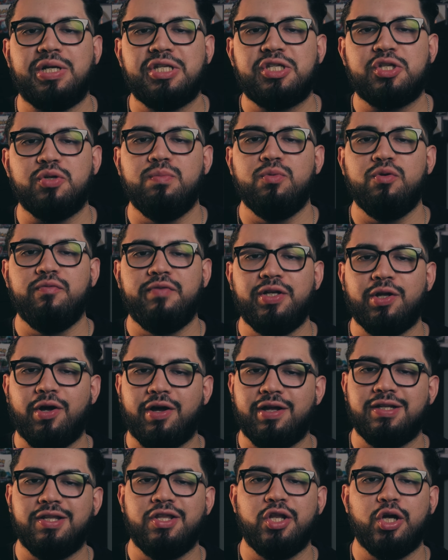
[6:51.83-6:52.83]
right, so moving
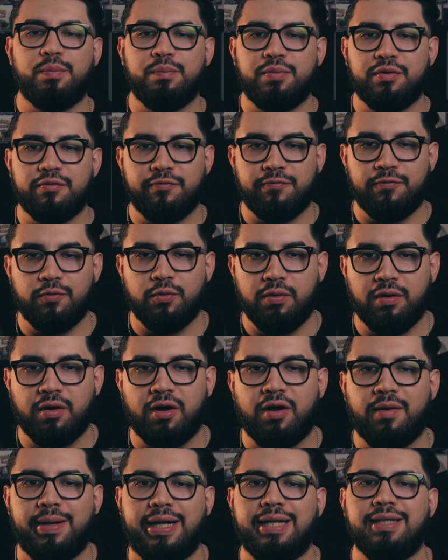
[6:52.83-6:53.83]
on, number 4
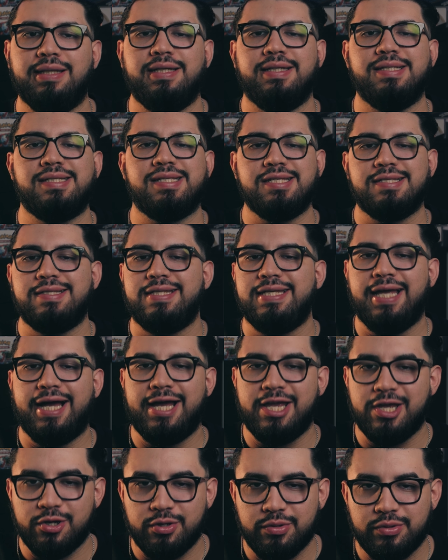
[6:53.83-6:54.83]
on my list is the
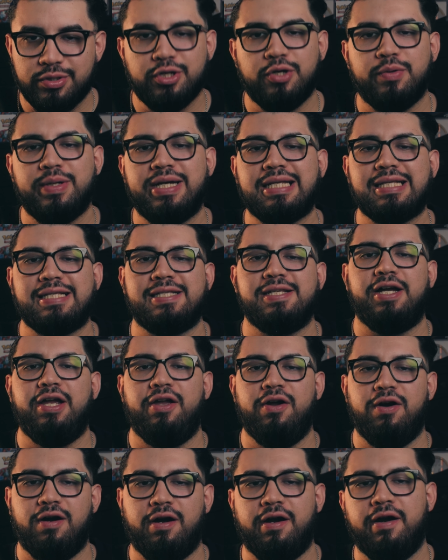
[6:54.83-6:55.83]
Iono
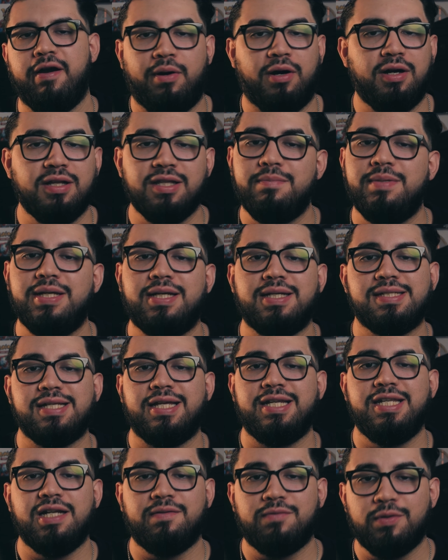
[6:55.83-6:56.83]
SIR, partly because I
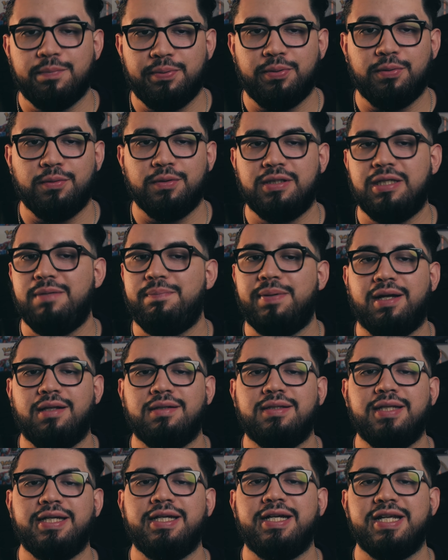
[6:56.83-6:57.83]
never pulled the
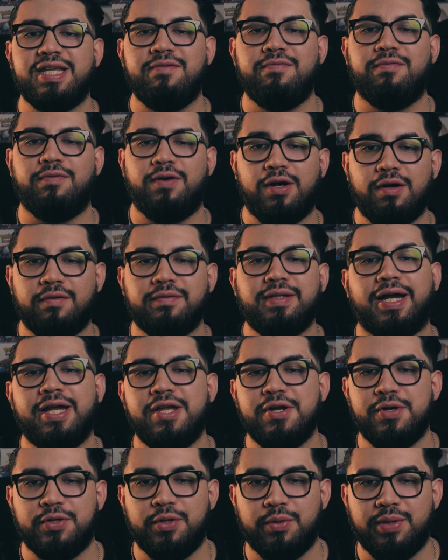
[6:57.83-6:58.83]
Paldea Evolved
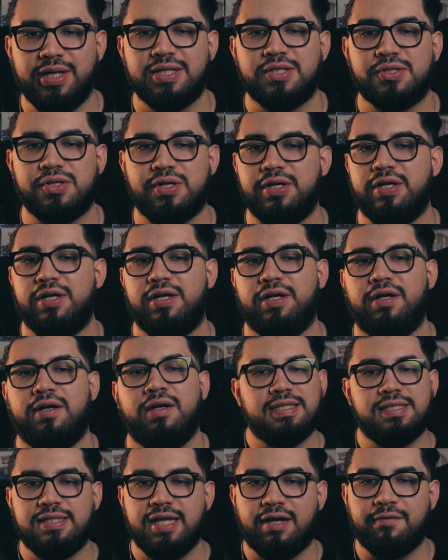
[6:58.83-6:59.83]
Iono SIR.
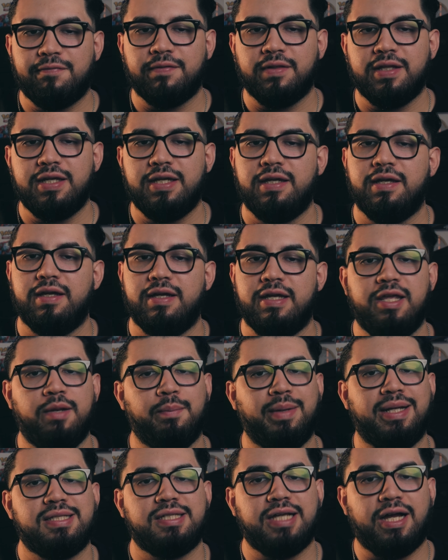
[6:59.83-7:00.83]
It's definitely in
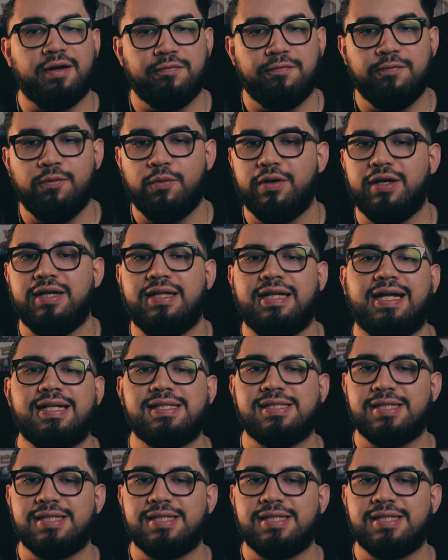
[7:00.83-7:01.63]
my top 4, not